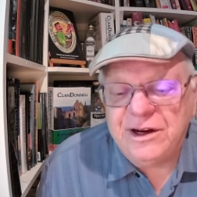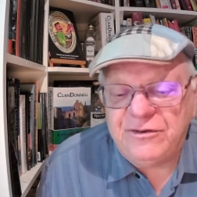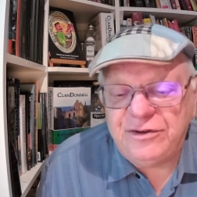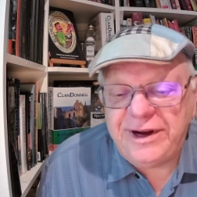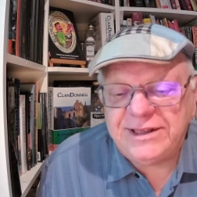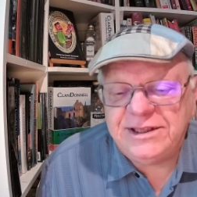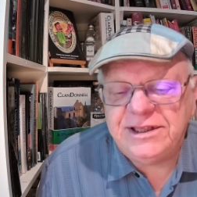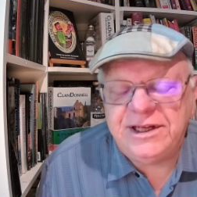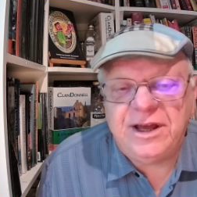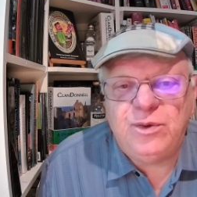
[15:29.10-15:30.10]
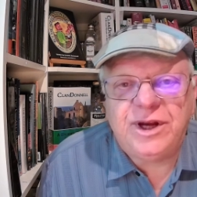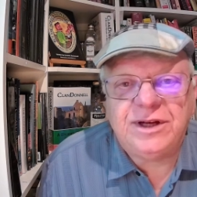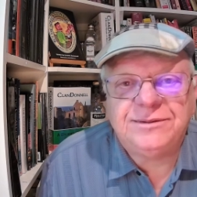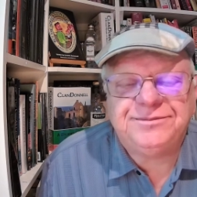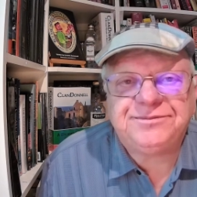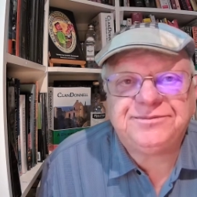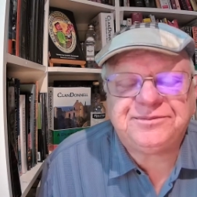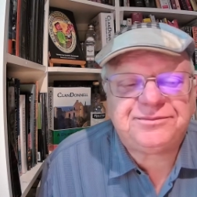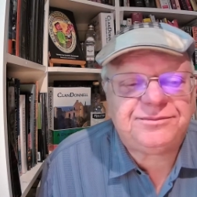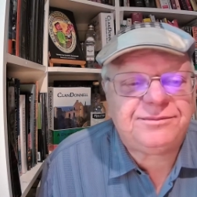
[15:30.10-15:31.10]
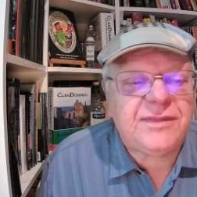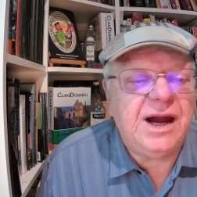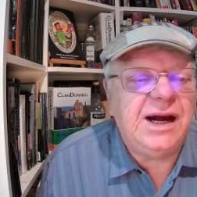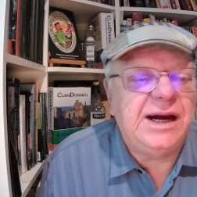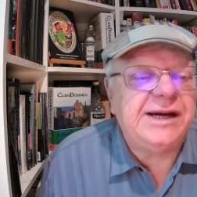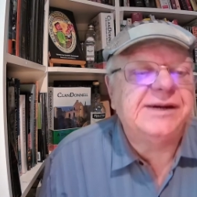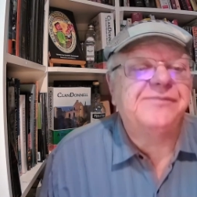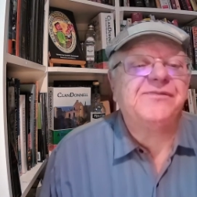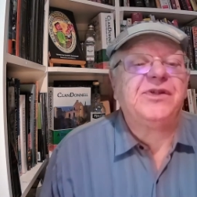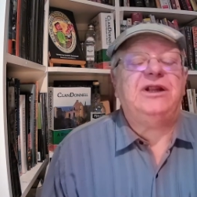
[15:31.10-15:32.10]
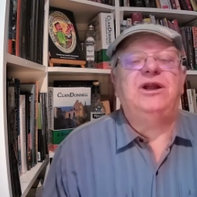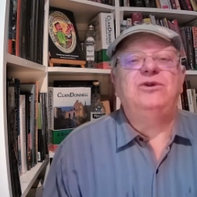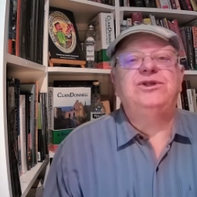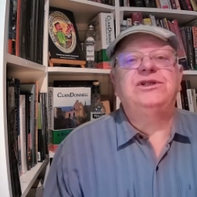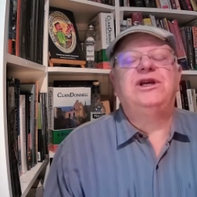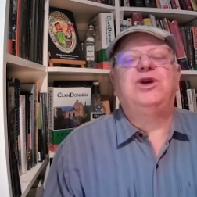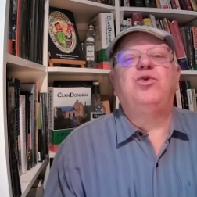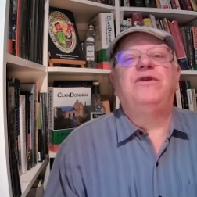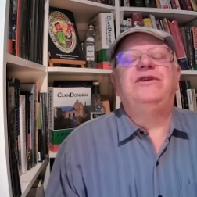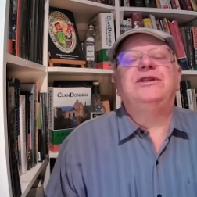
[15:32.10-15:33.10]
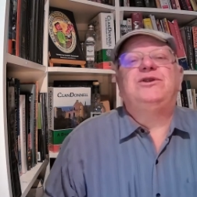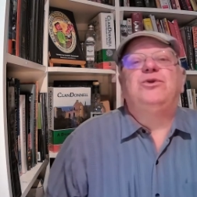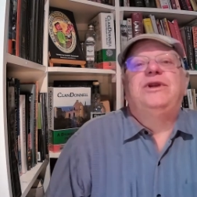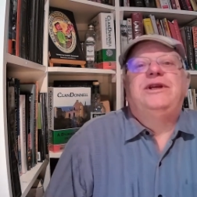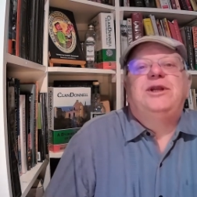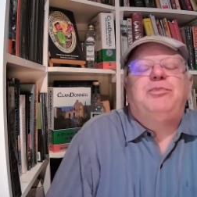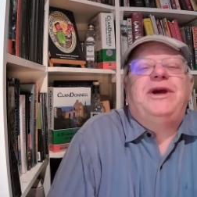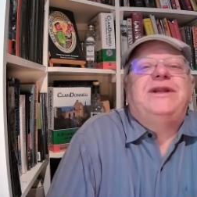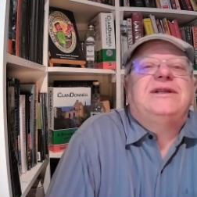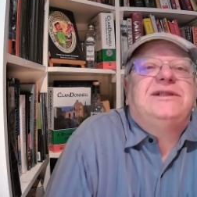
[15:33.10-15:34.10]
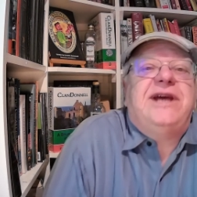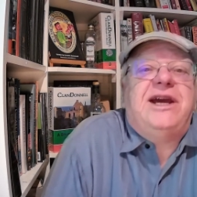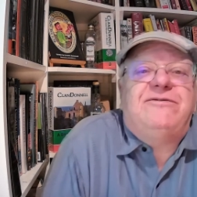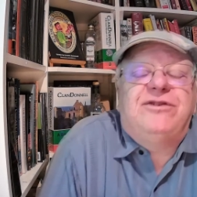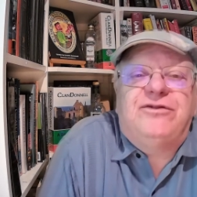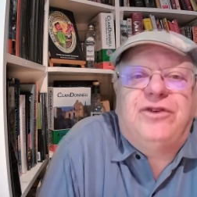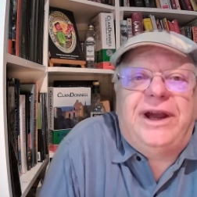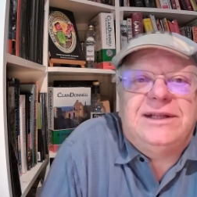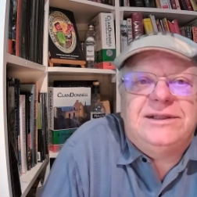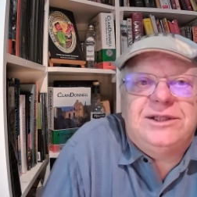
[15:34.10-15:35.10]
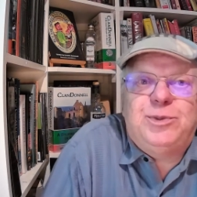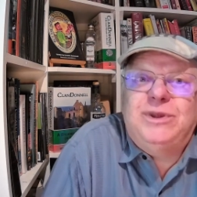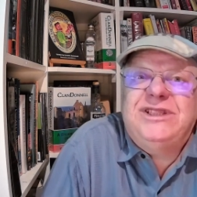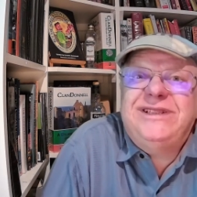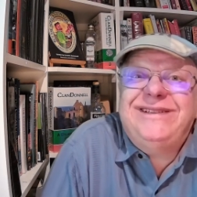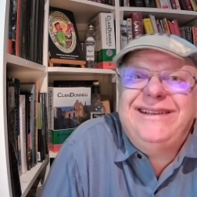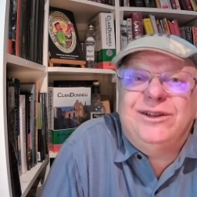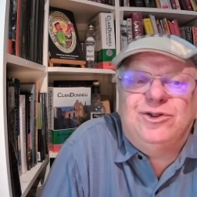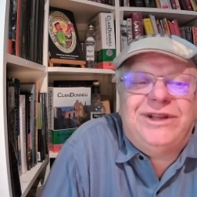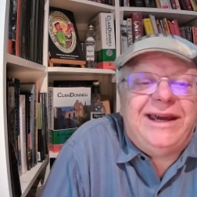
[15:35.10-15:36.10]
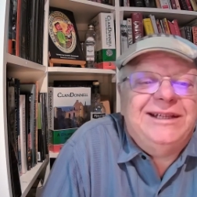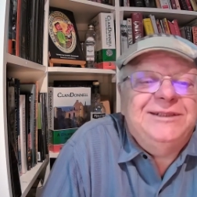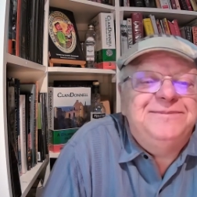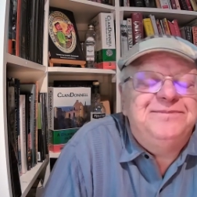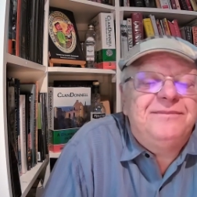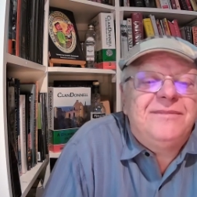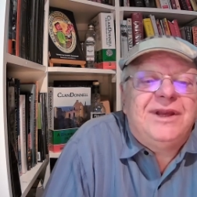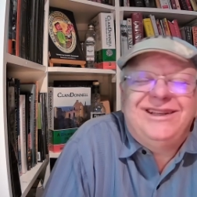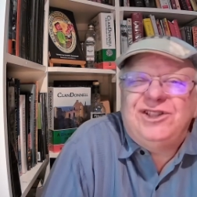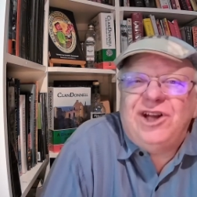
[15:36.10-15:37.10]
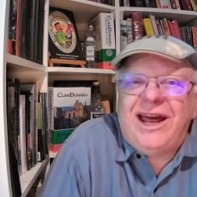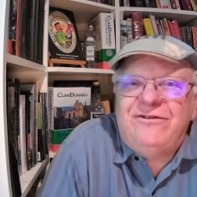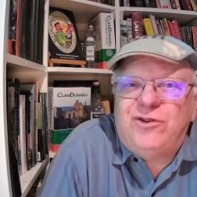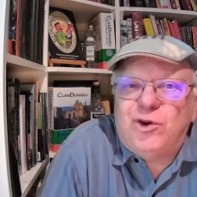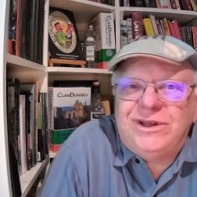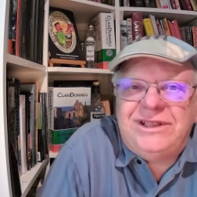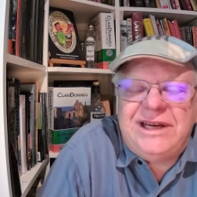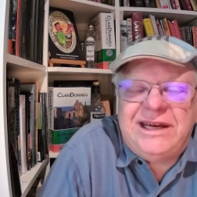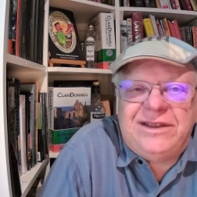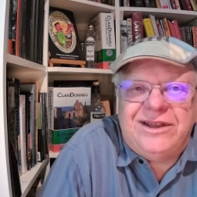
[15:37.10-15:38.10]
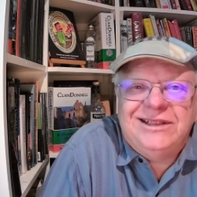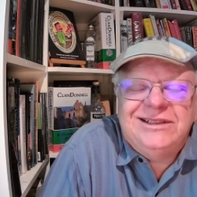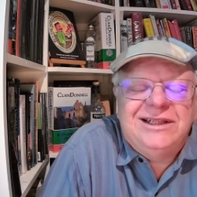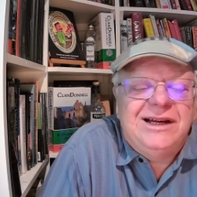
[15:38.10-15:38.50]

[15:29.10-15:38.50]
France is another one. The closest equivalent to an Independence Day for France is Bastille Day, July 14th.